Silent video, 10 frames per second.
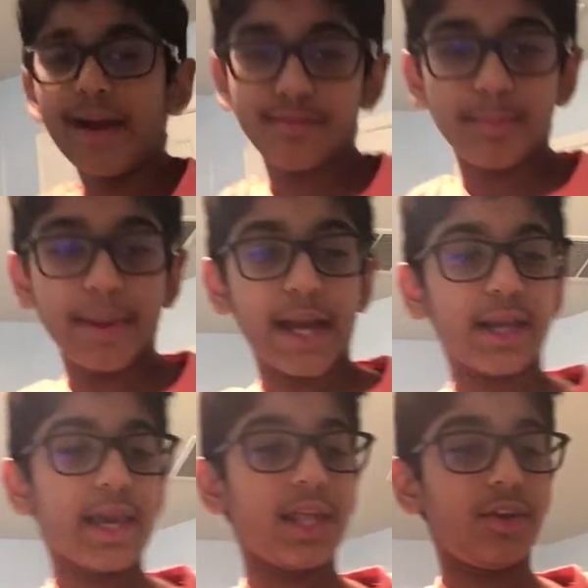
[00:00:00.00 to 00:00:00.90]
it
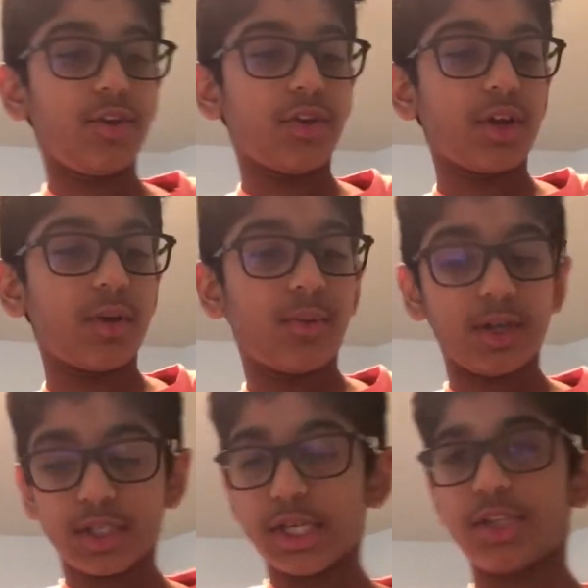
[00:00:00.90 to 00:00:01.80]
back, and you're gonna
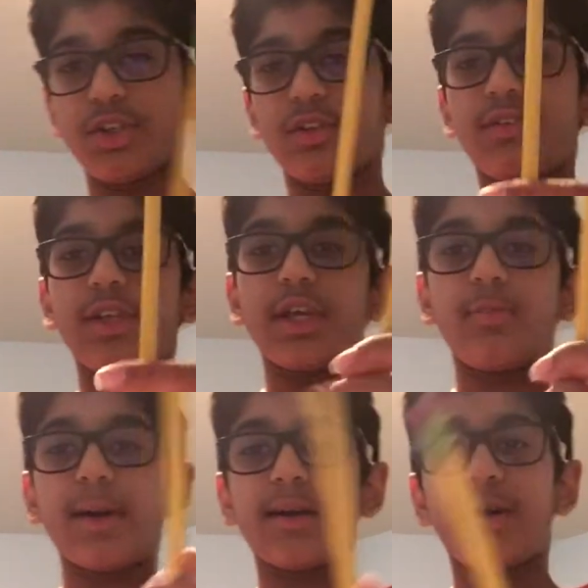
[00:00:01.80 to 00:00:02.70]
want to get your stance
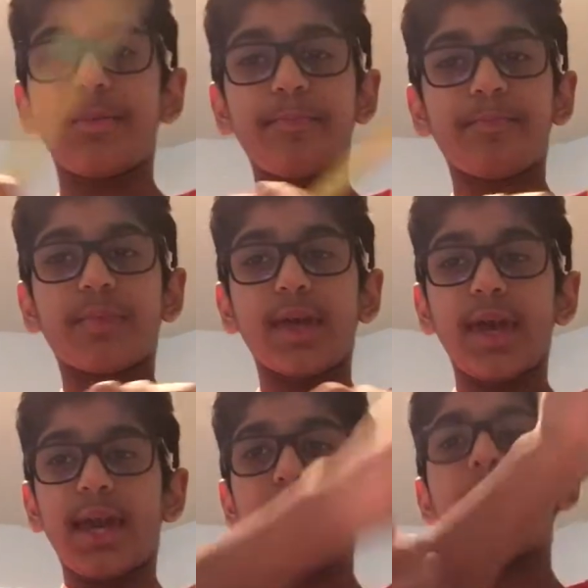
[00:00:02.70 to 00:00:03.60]
back up,
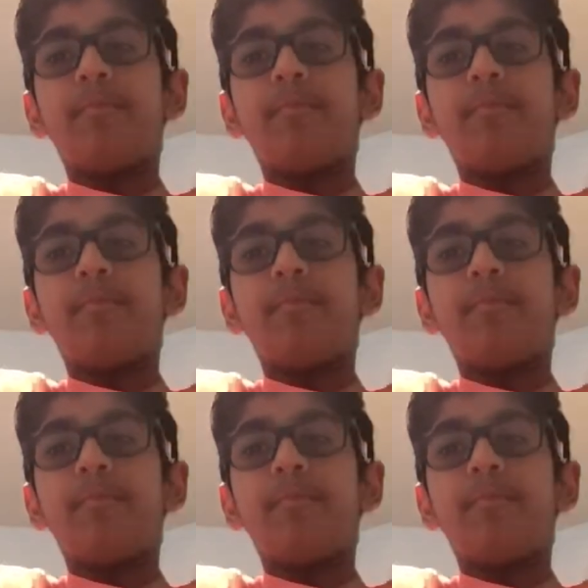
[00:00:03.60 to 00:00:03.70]
and